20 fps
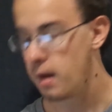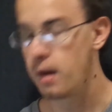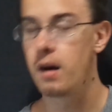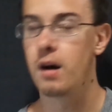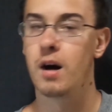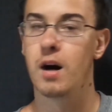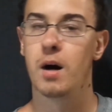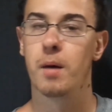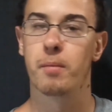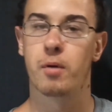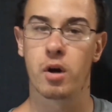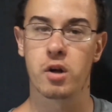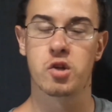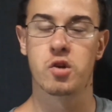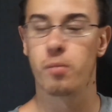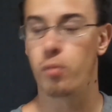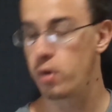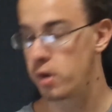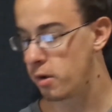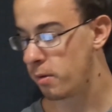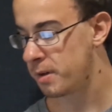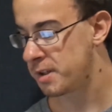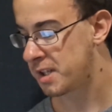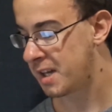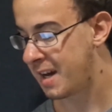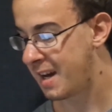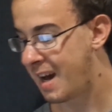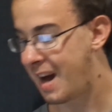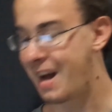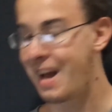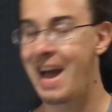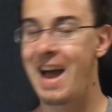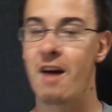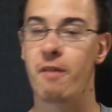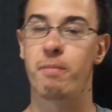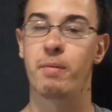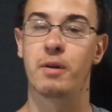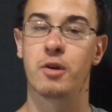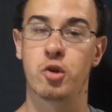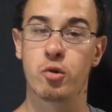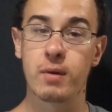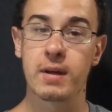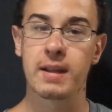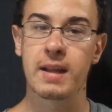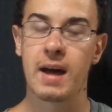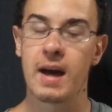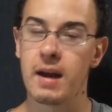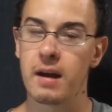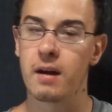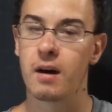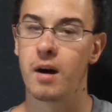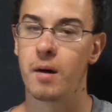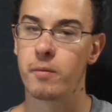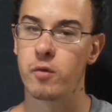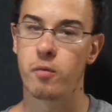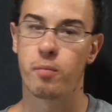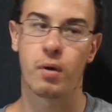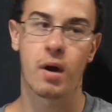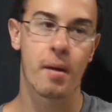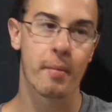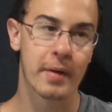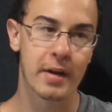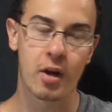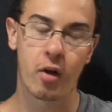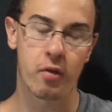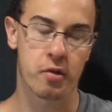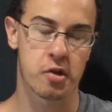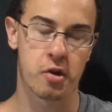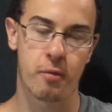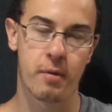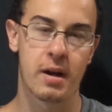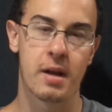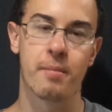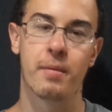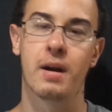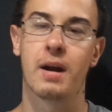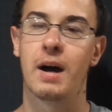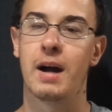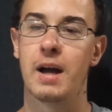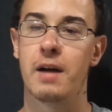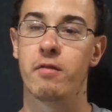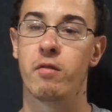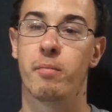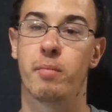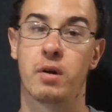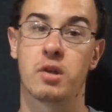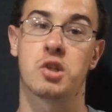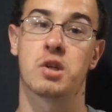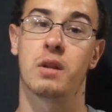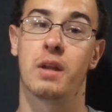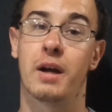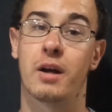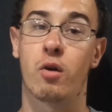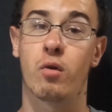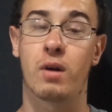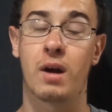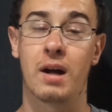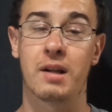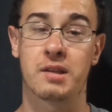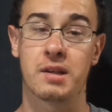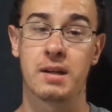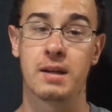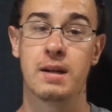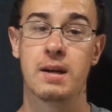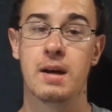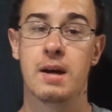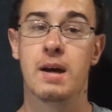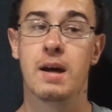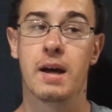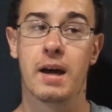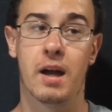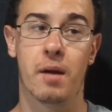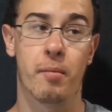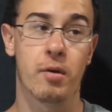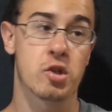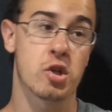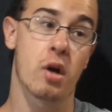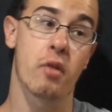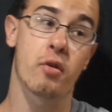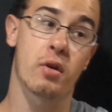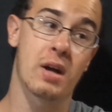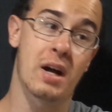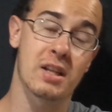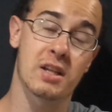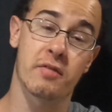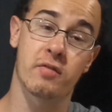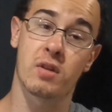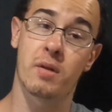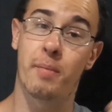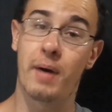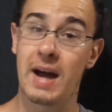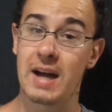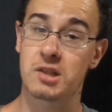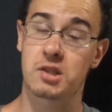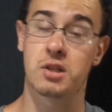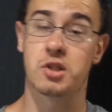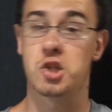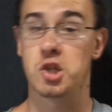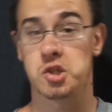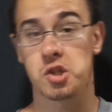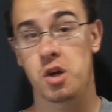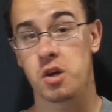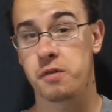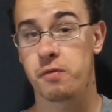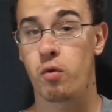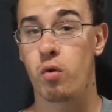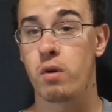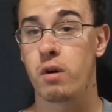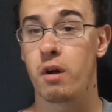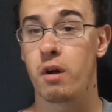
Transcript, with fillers: Um, Country Boy USA, I have been doing that. Um, you probably know this already, but I have a bunch of LEGO content and a bunch of other content from the past, like Just Cause 4 and